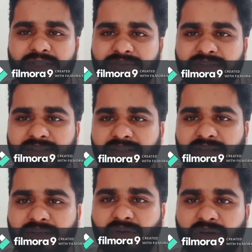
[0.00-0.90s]
between
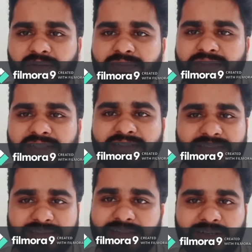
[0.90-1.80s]
Columbus and
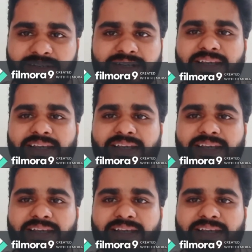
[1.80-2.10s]
Sachin Tendulkar?